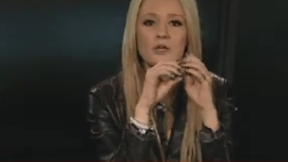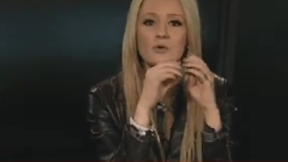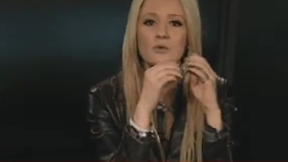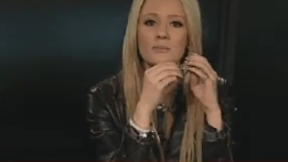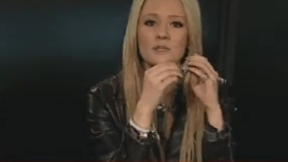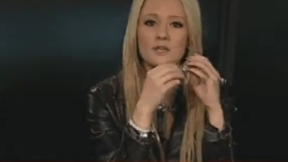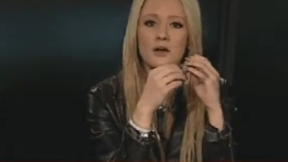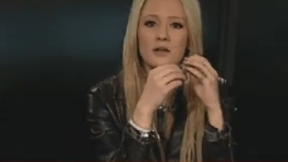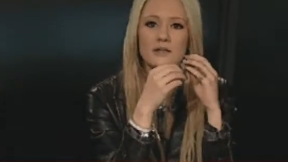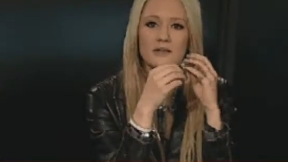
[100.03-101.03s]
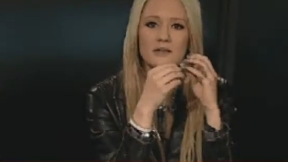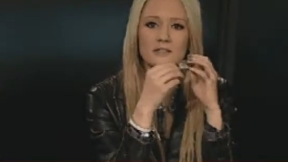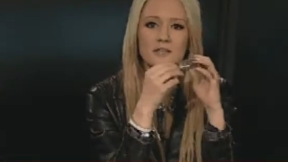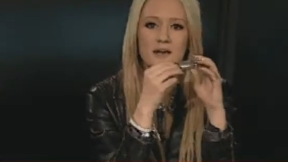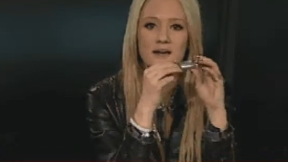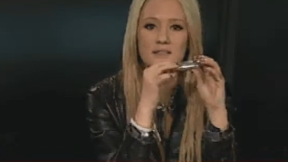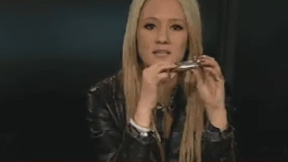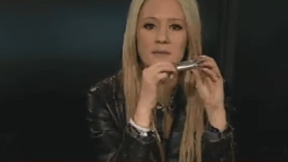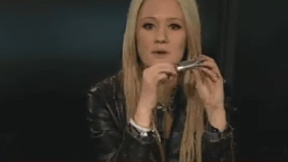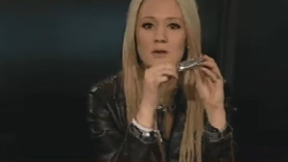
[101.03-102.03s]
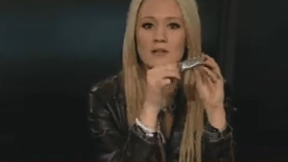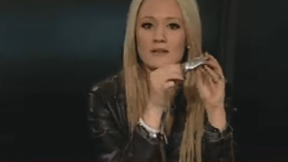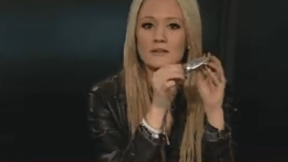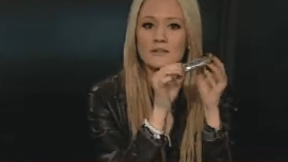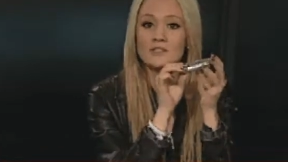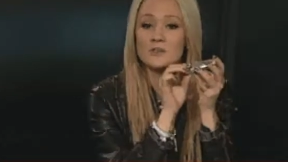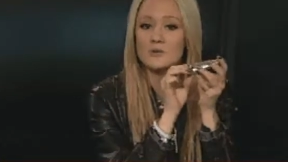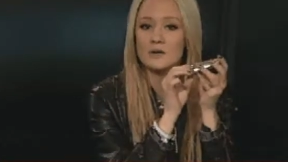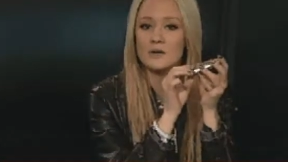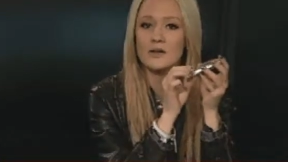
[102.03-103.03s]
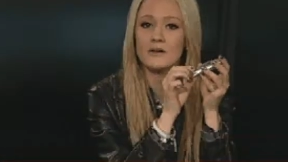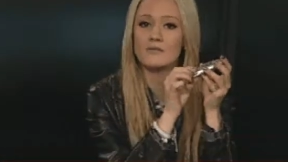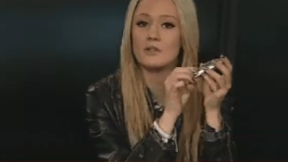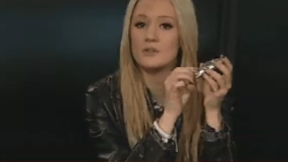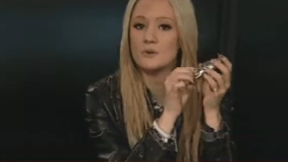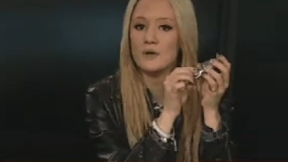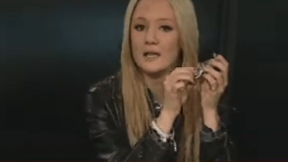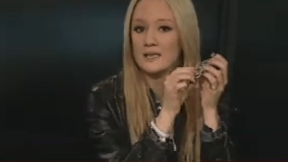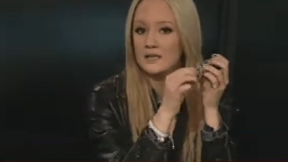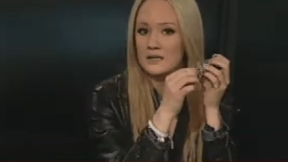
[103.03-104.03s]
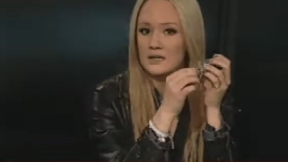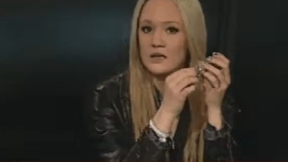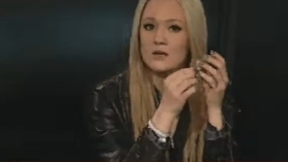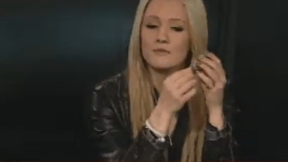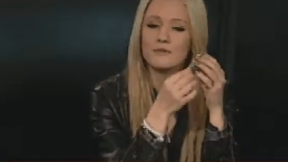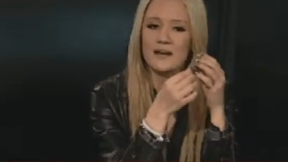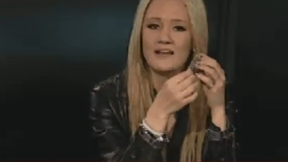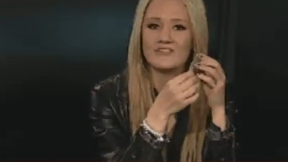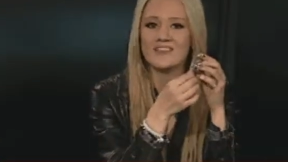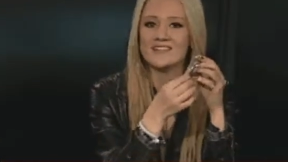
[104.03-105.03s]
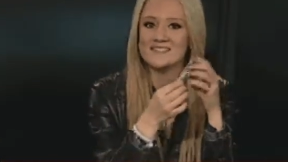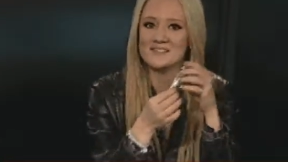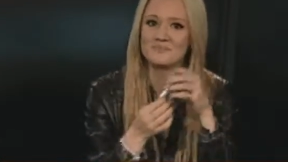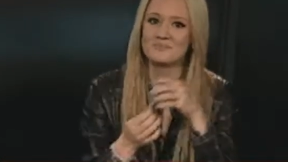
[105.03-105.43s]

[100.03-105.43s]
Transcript: who will be talking to us about England's tour of the UAE right after this.